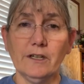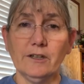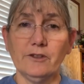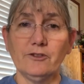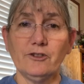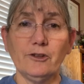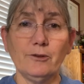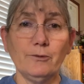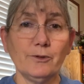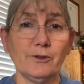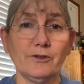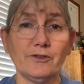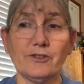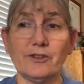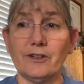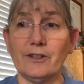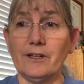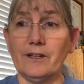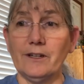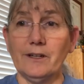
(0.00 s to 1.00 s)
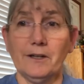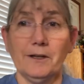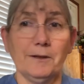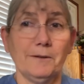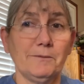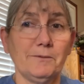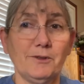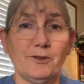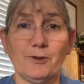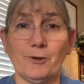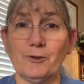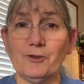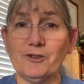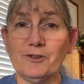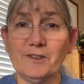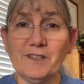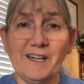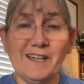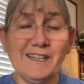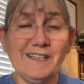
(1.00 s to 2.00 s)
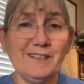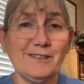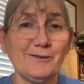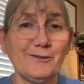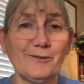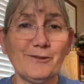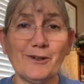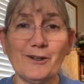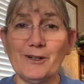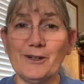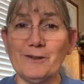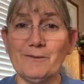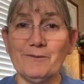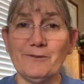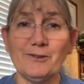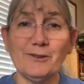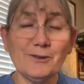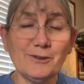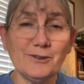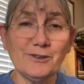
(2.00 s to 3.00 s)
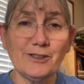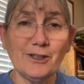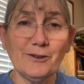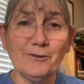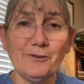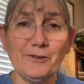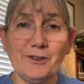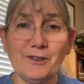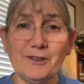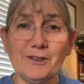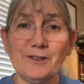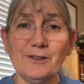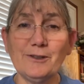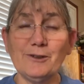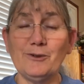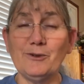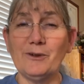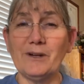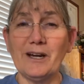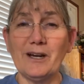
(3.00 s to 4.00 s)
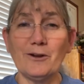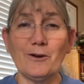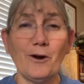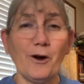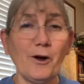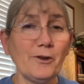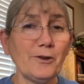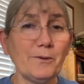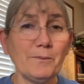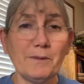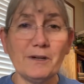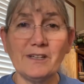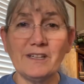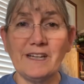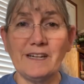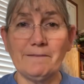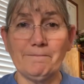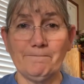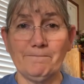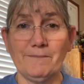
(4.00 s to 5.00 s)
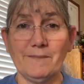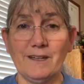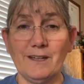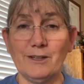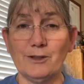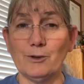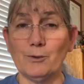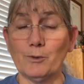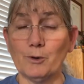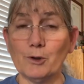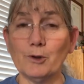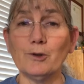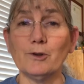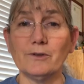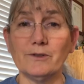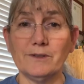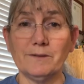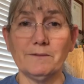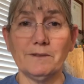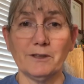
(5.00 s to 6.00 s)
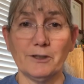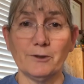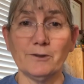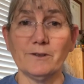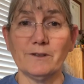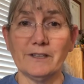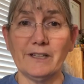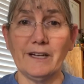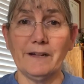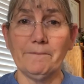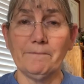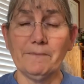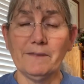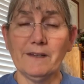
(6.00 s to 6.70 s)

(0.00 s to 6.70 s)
She was a socialite from Philadelphia who had all the money in the world, literally.